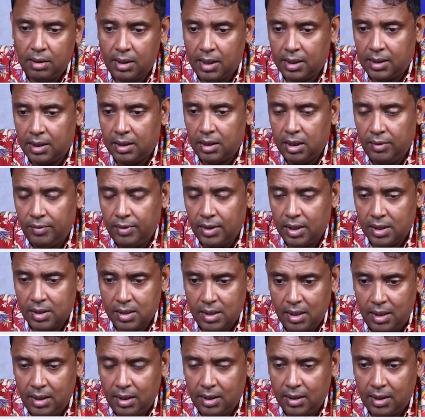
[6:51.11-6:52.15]
Tata DVR is
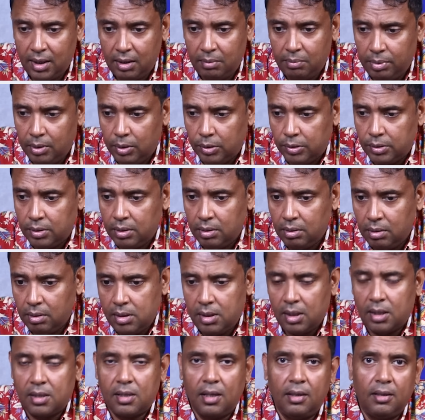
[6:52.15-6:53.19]
trading right below
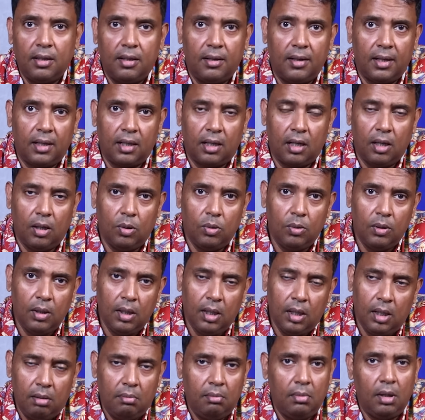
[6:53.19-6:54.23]
600 right now.
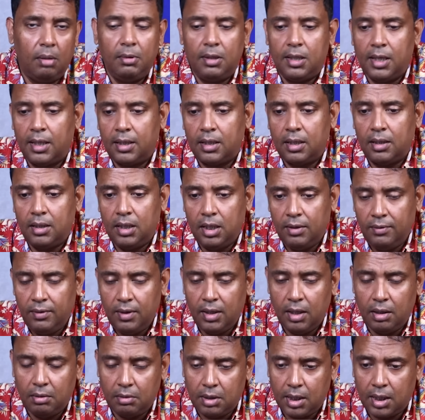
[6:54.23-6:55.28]
Maybe Tata
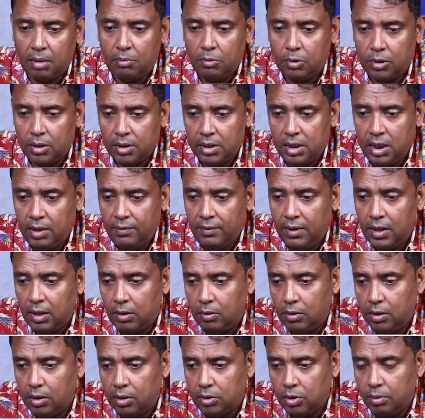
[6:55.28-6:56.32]
Motors DVR
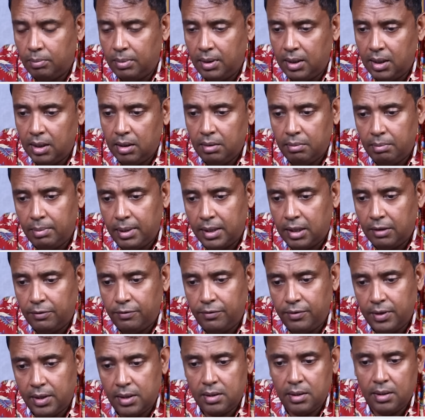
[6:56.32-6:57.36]
will also be a better
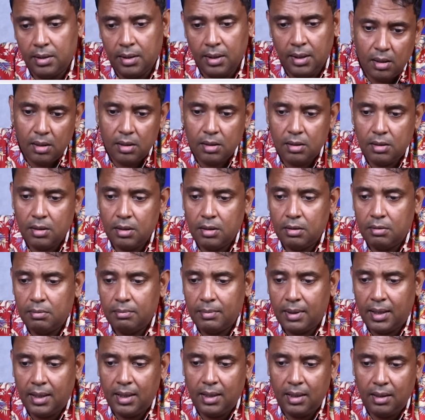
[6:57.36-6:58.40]
fit. This is
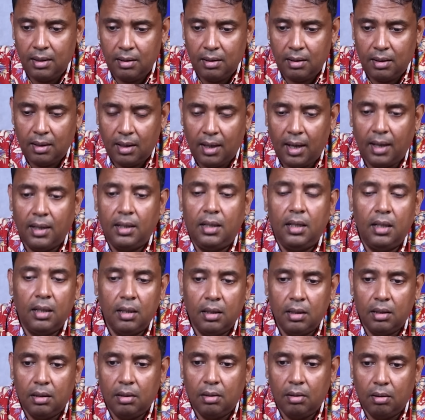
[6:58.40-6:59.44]
my
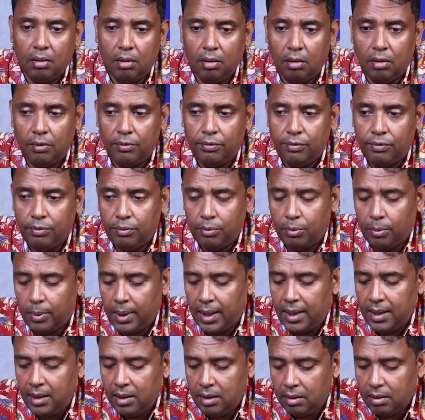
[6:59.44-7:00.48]
idea of
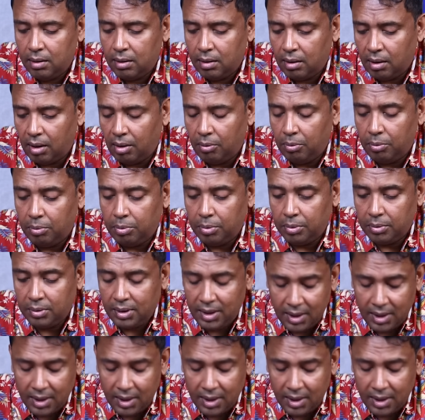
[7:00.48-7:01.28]
why I would.